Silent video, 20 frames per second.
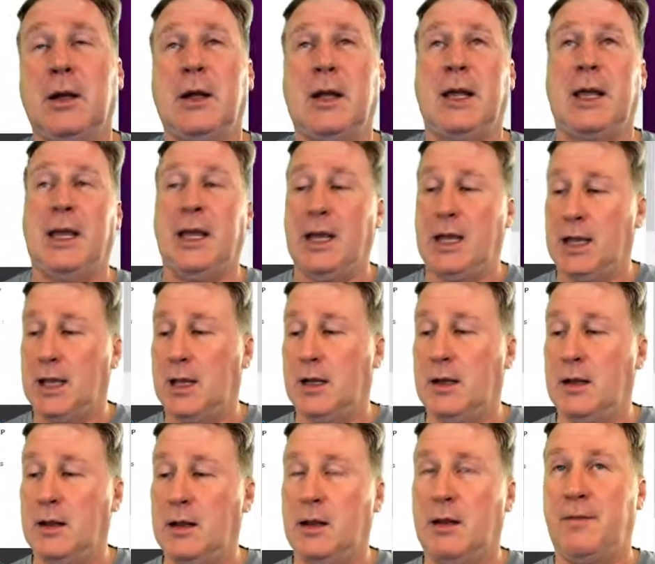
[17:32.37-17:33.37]

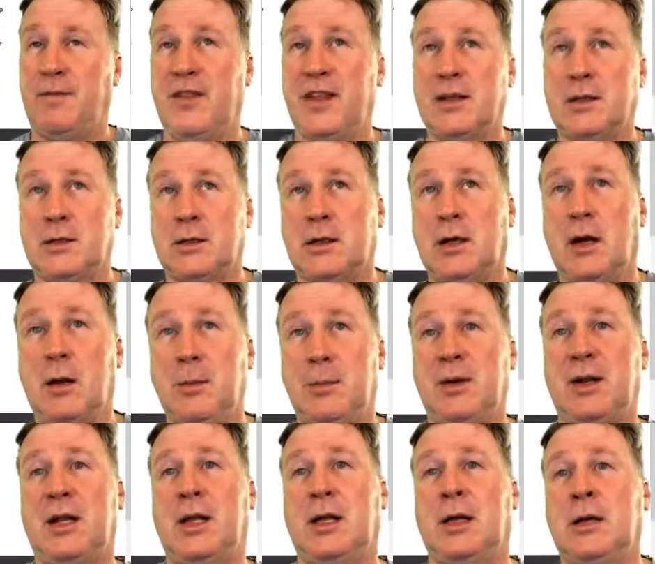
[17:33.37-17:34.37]
And this
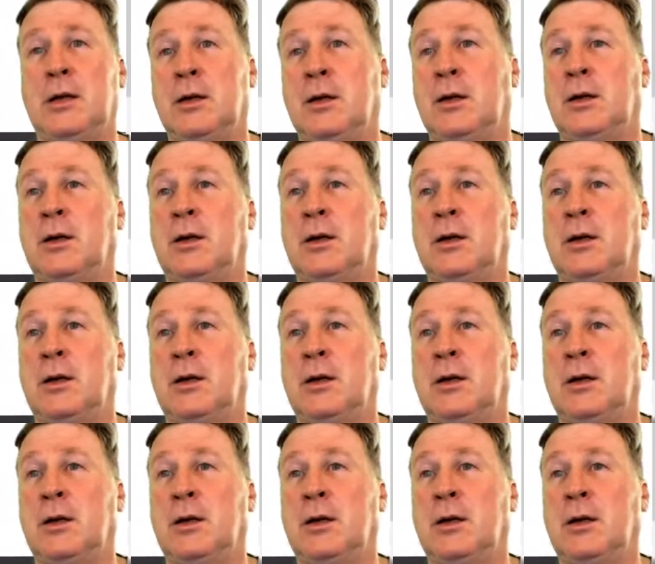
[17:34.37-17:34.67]
company